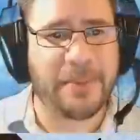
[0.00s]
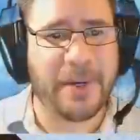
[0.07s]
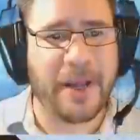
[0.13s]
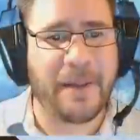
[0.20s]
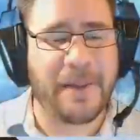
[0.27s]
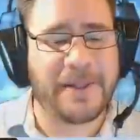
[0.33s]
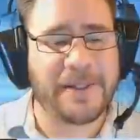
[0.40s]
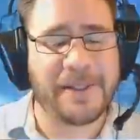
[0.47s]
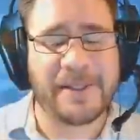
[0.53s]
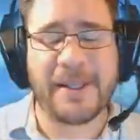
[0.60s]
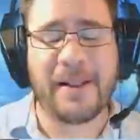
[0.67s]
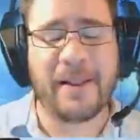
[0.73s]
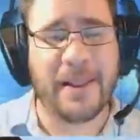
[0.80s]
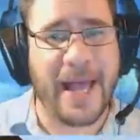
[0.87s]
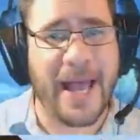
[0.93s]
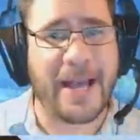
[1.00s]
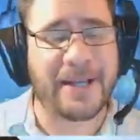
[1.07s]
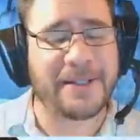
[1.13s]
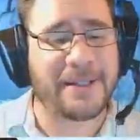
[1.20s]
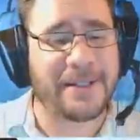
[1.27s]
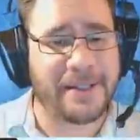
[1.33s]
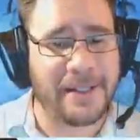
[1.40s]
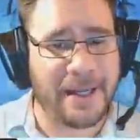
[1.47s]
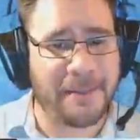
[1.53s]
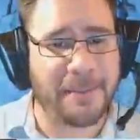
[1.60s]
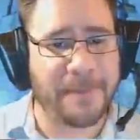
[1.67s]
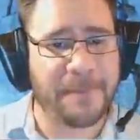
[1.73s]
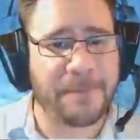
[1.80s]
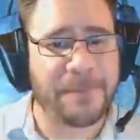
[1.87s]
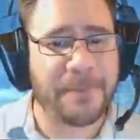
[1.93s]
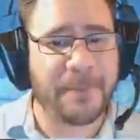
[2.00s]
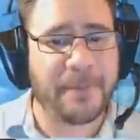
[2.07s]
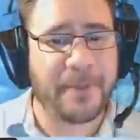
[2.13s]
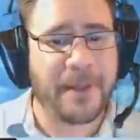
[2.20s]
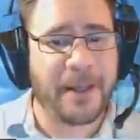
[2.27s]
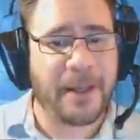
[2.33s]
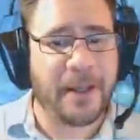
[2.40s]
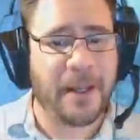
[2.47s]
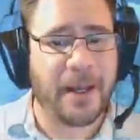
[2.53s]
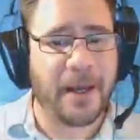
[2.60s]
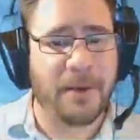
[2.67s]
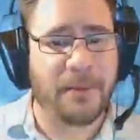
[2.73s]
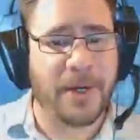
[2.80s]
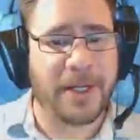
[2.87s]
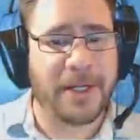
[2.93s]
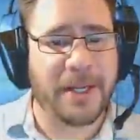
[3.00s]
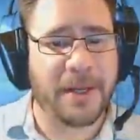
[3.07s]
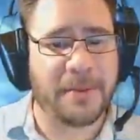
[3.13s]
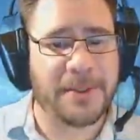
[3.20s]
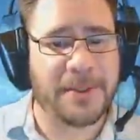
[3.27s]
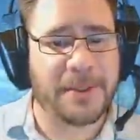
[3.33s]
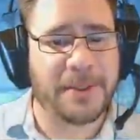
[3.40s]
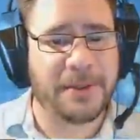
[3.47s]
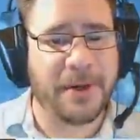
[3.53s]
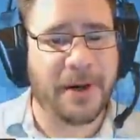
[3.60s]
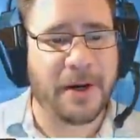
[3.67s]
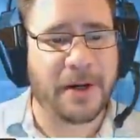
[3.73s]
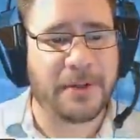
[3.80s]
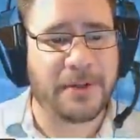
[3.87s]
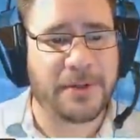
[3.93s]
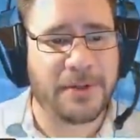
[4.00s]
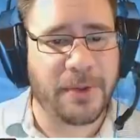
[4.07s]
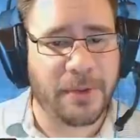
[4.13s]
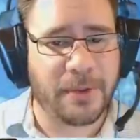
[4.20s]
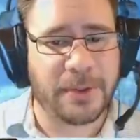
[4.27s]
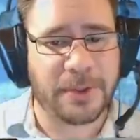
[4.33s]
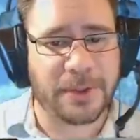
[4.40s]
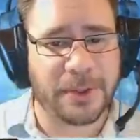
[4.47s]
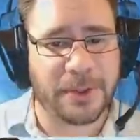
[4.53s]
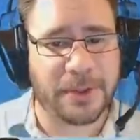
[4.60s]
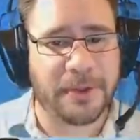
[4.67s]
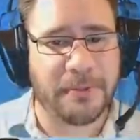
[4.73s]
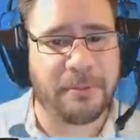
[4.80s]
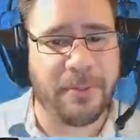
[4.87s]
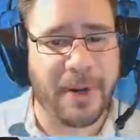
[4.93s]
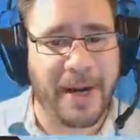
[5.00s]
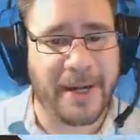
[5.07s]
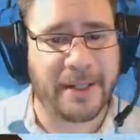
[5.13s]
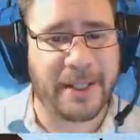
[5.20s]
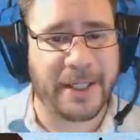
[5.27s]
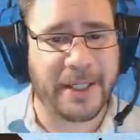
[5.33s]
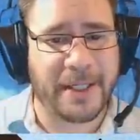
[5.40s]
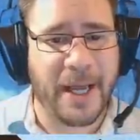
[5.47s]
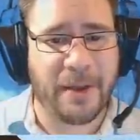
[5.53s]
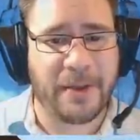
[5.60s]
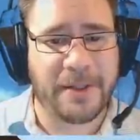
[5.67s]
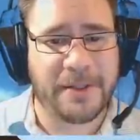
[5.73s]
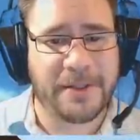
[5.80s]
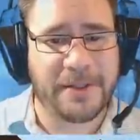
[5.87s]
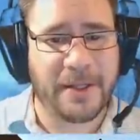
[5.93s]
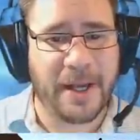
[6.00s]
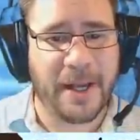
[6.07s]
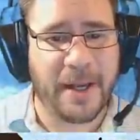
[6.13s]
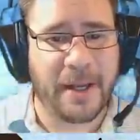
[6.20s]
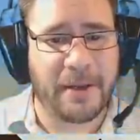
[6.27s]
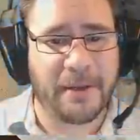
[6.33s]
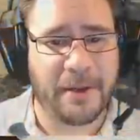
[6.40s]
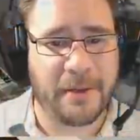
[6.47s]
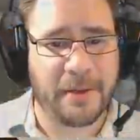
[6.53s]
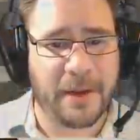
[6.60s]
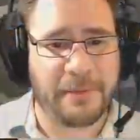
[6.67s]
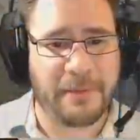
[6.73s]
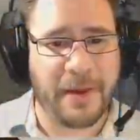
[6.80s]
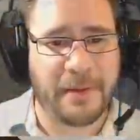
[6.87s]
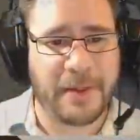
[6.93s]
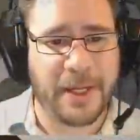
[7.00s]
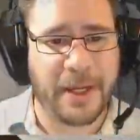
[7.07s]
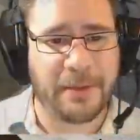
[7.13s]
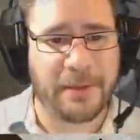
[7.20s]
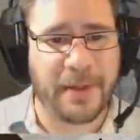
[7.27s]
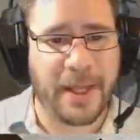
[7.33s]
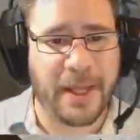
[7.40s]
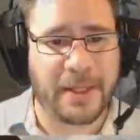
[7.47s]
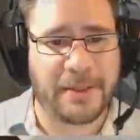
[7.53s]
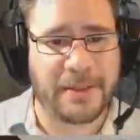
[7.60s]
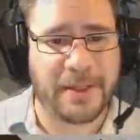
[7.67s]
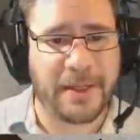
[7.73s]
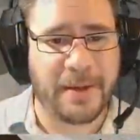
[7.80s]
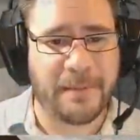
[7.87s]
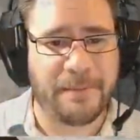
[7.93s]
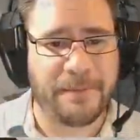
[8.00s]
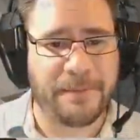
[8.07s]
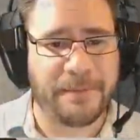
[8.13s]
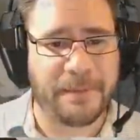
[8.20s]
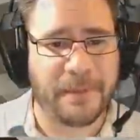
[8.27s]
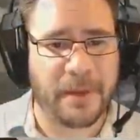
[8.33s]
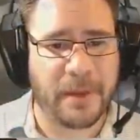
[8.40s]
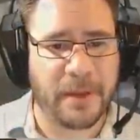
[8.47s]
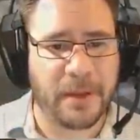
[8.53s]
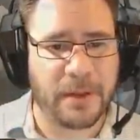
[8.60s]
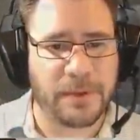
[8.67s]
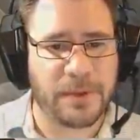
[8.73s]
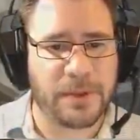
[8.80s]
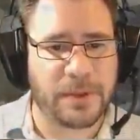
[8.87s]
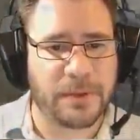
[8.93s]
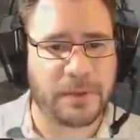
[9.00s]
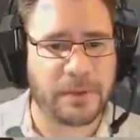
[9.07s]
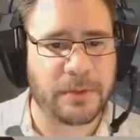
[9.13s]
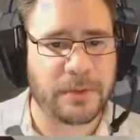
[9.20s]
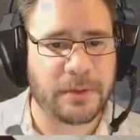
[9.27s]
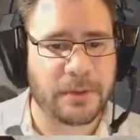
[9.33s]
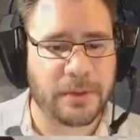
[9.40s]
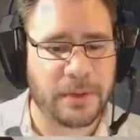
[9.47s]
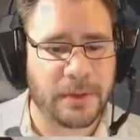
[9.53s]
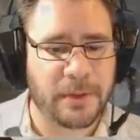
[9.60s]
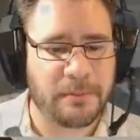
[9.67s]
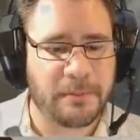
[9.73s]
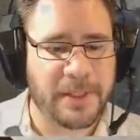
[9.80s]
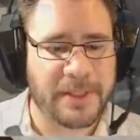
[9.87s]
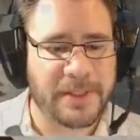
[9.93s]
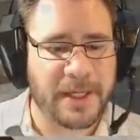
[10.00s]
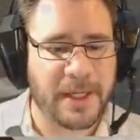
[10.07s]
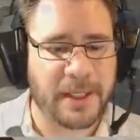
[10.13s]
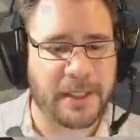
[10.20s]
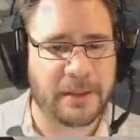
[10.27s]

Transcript: But this is the last step when it comes to our Soul Urn bottling. Now this, I found out that, oh shoot, my sign.